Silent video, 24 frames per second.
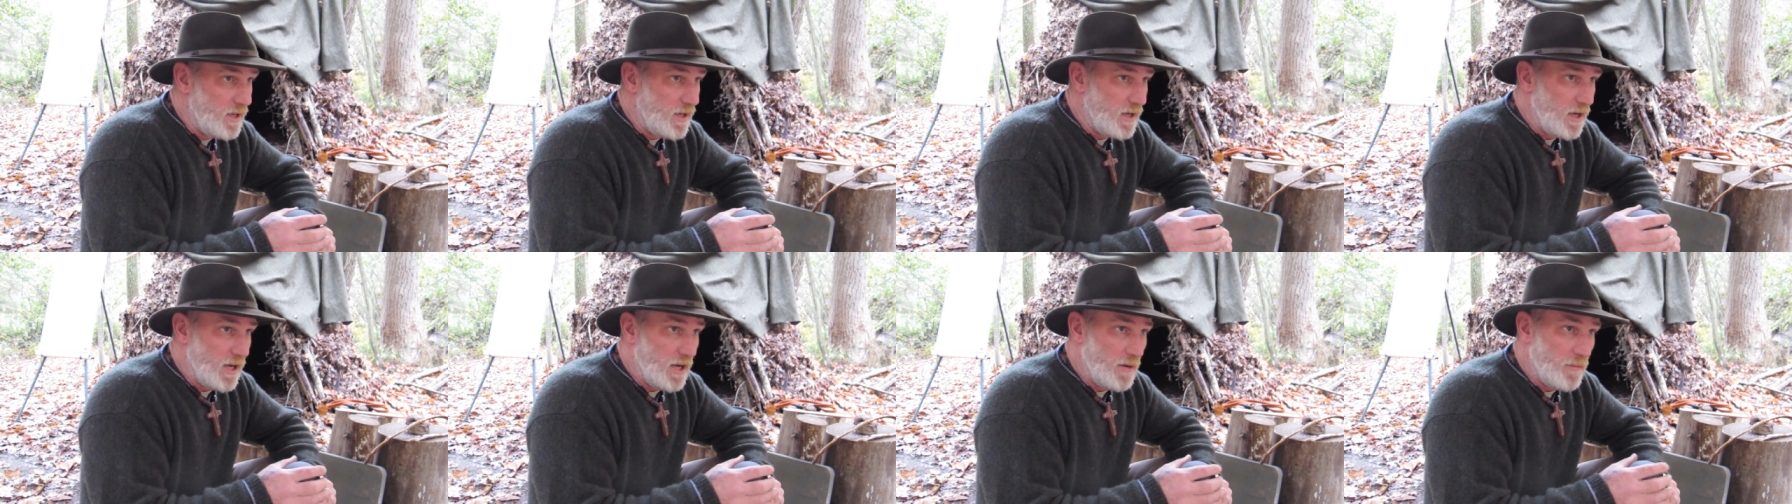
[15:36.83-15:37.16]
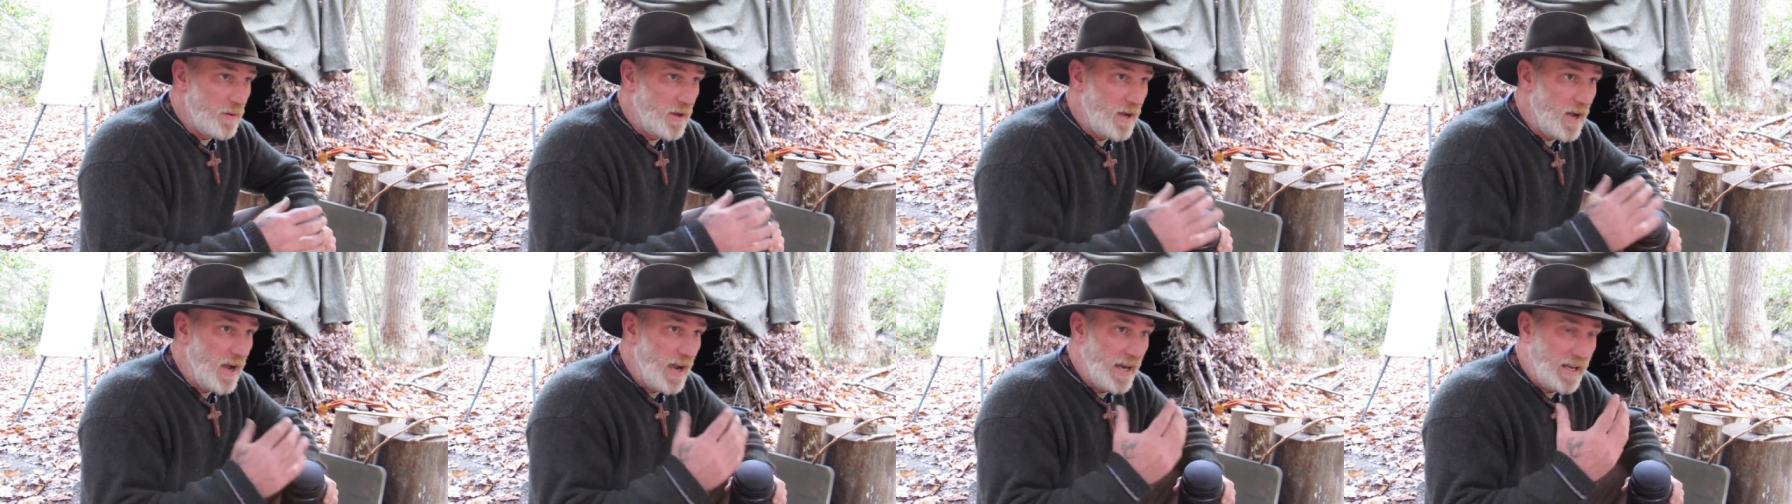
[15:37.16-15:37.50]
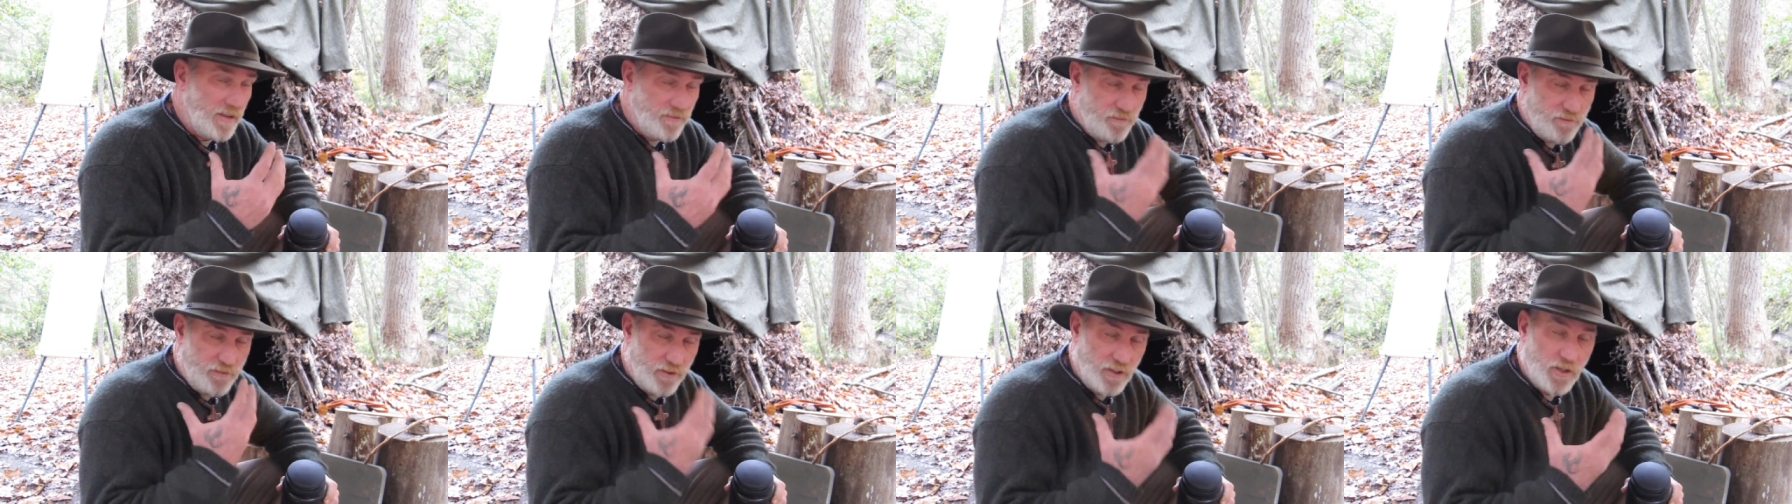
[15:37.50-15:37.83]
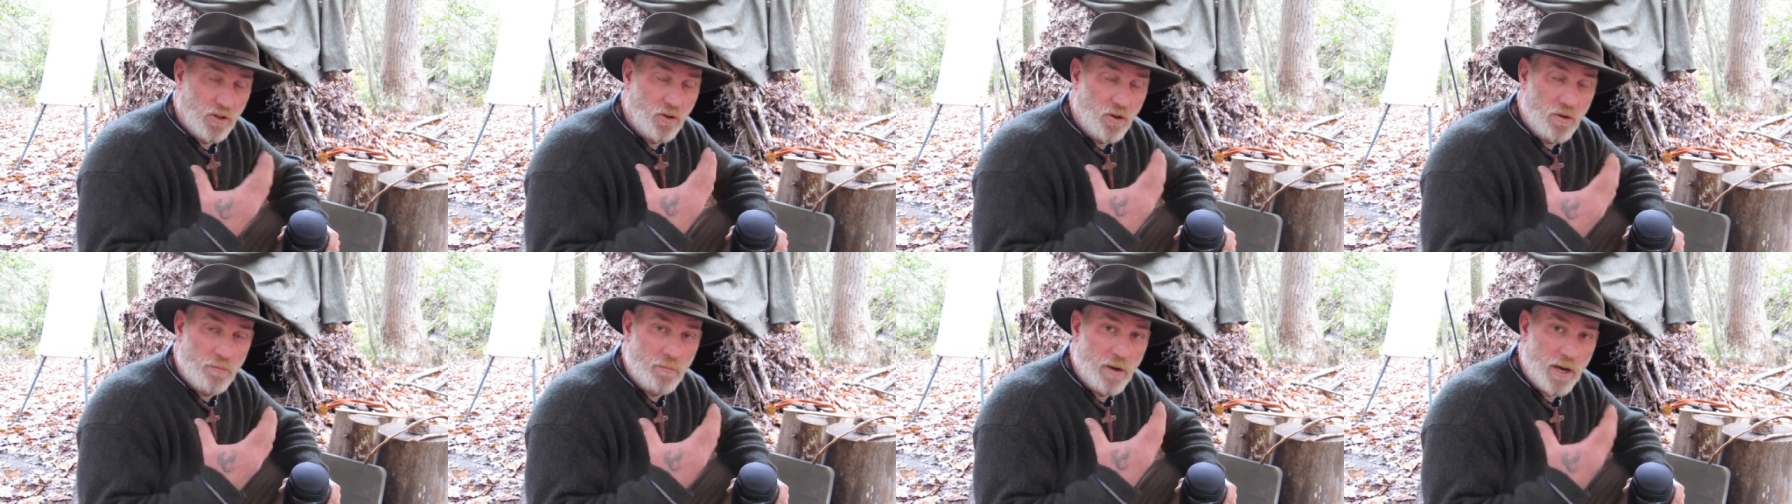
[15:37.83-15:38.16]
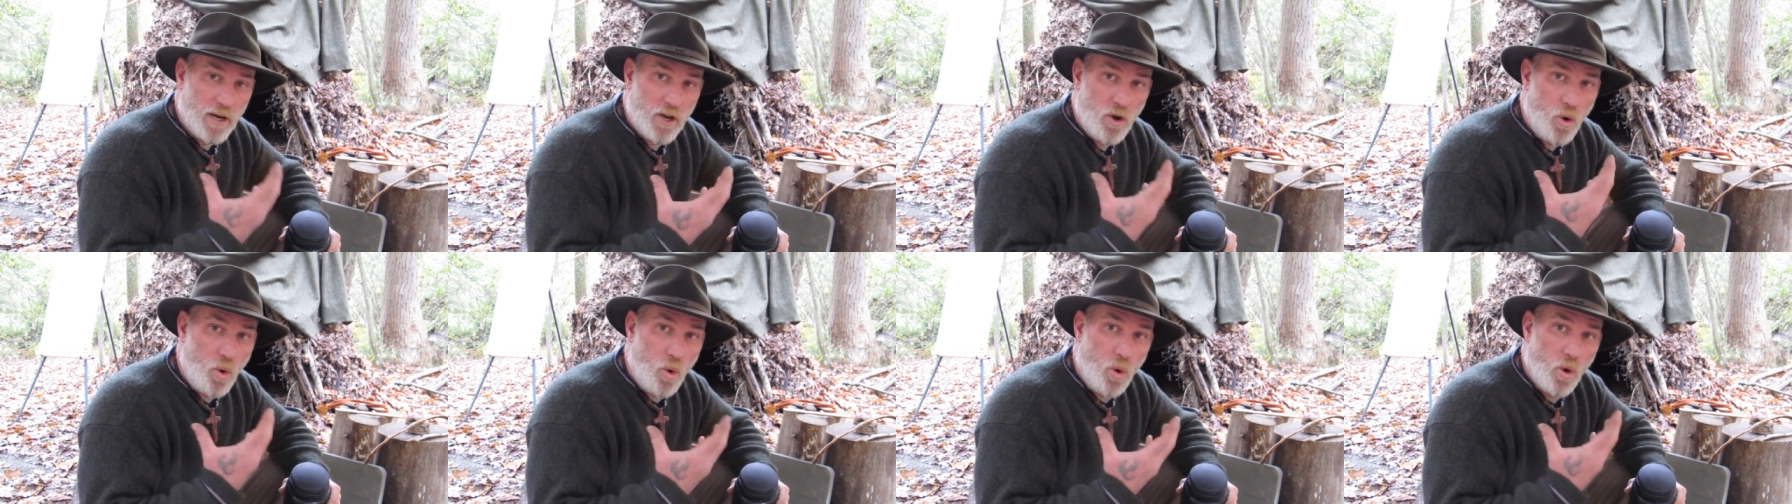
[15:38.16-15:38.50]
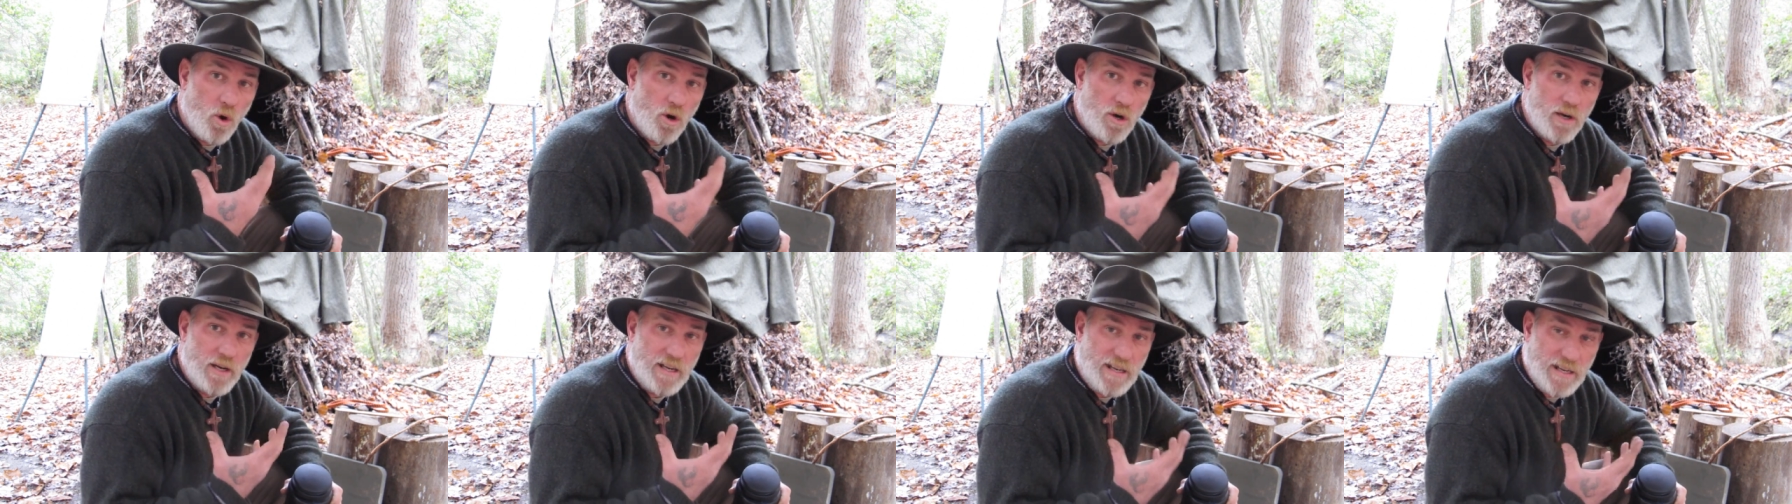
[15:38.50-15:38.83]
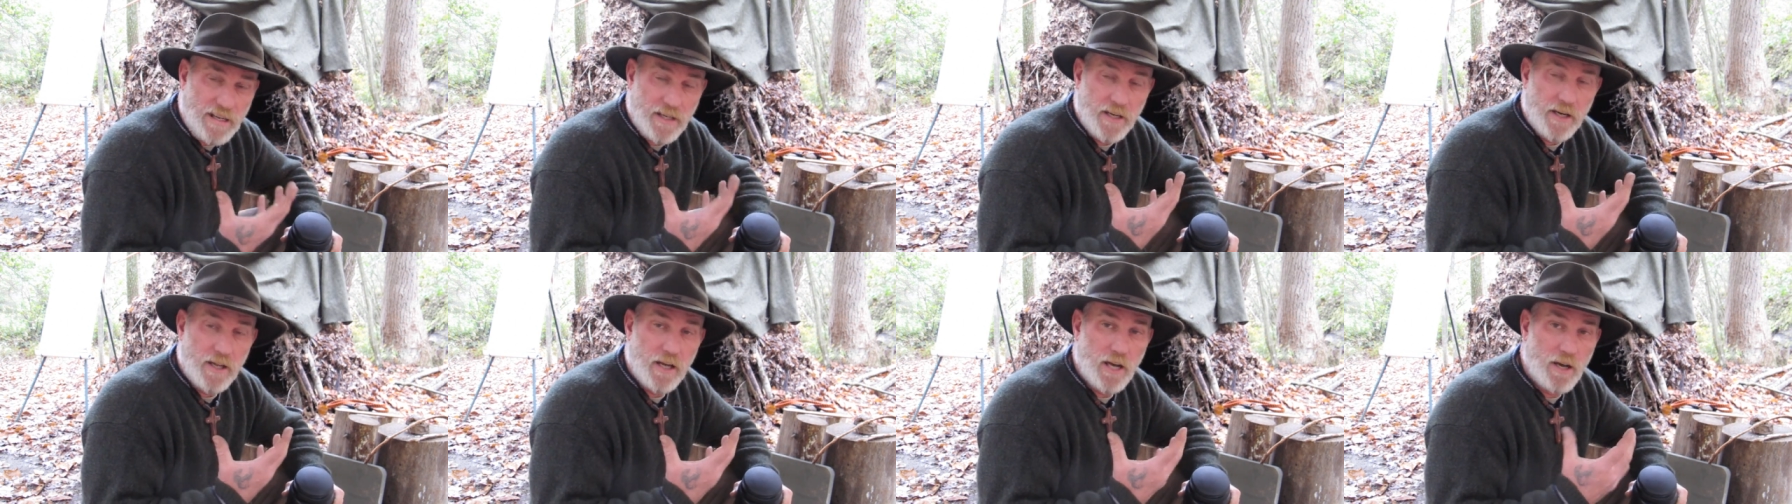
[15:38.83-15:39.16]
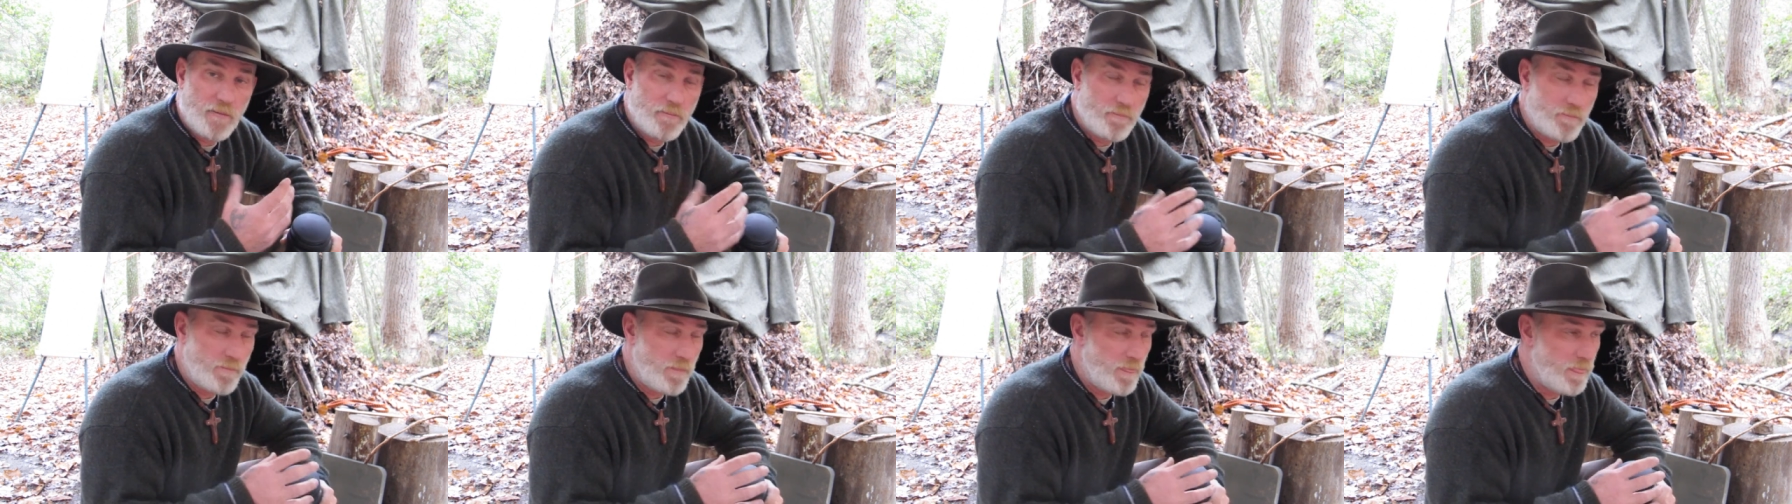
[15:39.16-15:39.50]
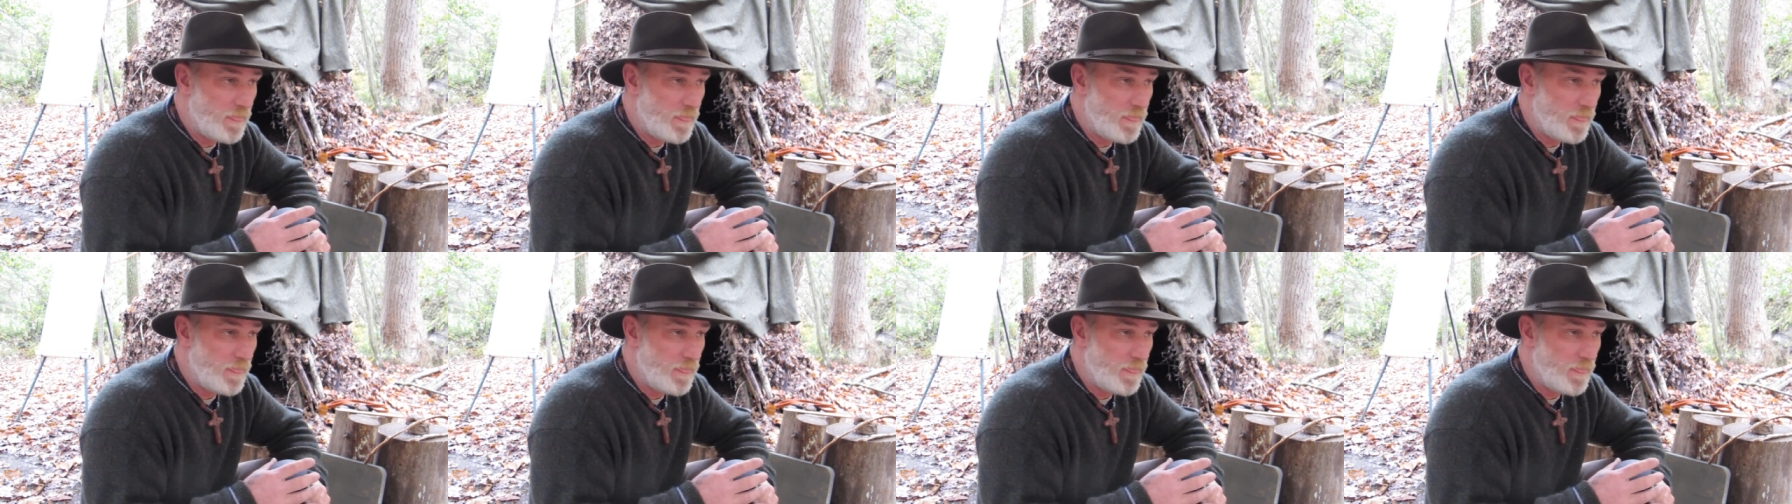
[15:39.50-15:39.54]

Um, I can feel my core heated up.